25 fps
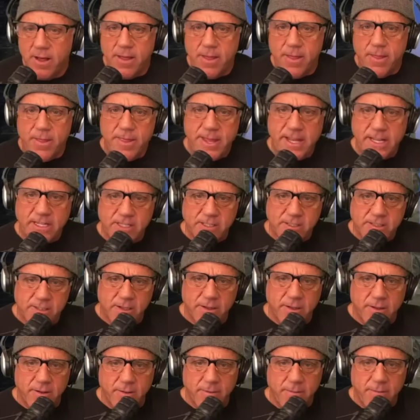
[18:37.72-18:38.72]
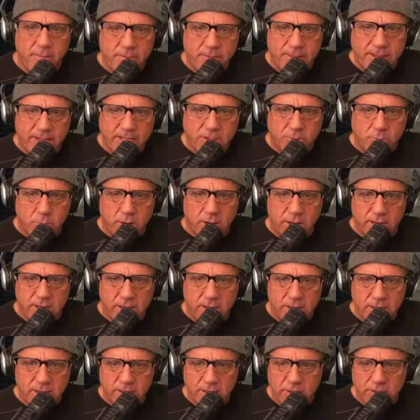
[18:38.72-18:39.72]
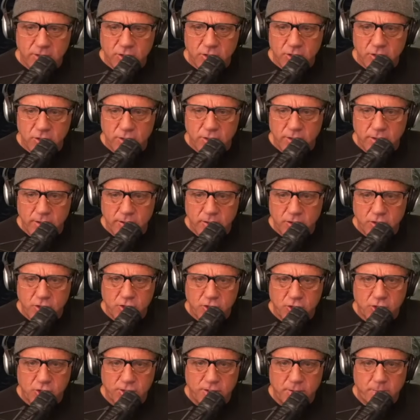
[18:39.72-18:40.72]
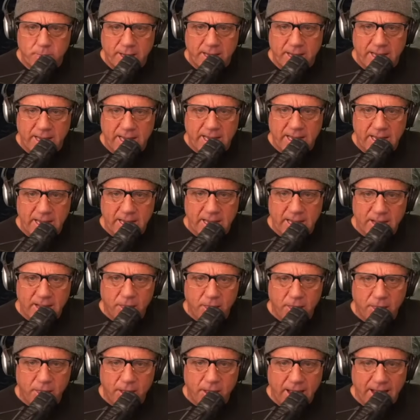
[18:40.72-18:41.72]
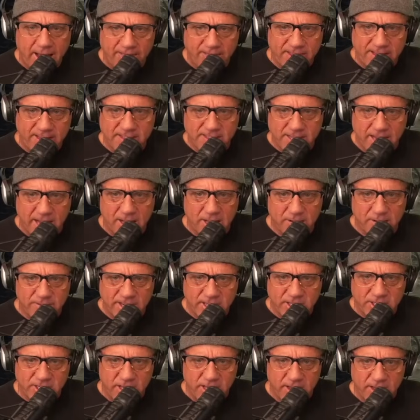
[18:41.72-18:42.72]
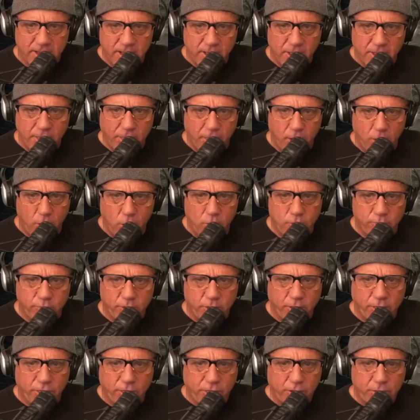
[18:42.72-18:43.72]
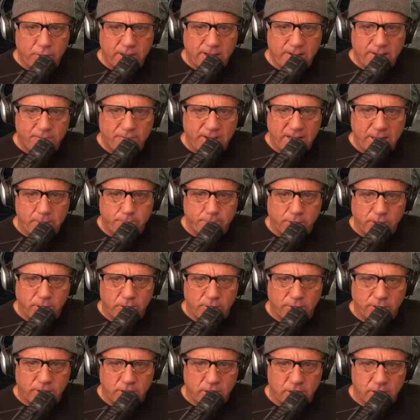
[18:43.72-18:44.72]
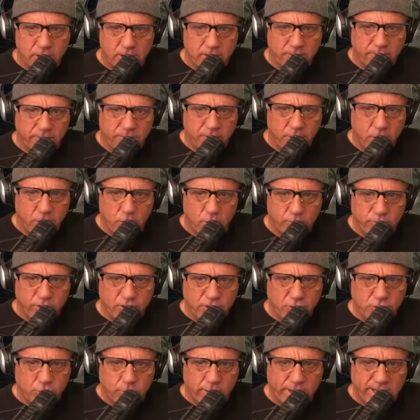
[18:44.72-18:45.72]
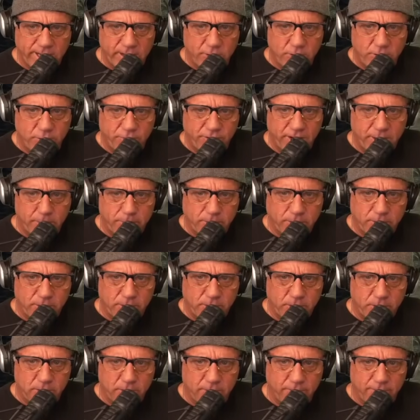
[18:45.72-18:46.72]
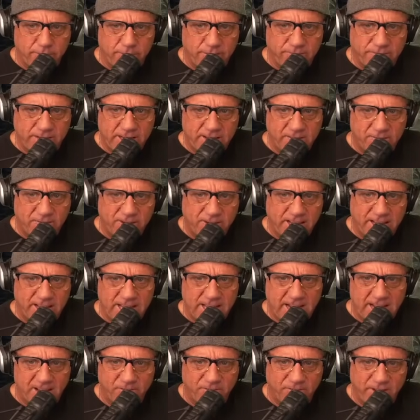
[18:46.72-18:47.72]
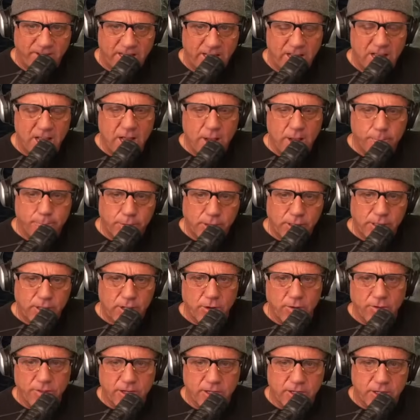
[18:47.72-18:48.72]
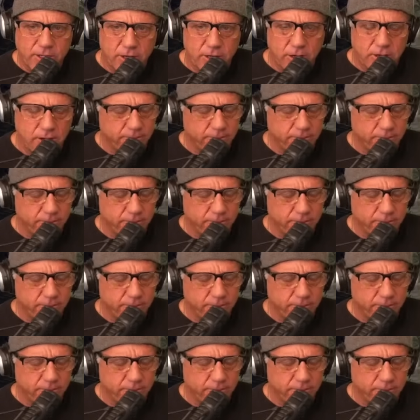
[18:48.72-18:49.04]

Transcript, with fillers: this, this one should be at this elevation over 30 feet below the curve, over 22 feet below the curve, 15 feet and nine feet below the curve.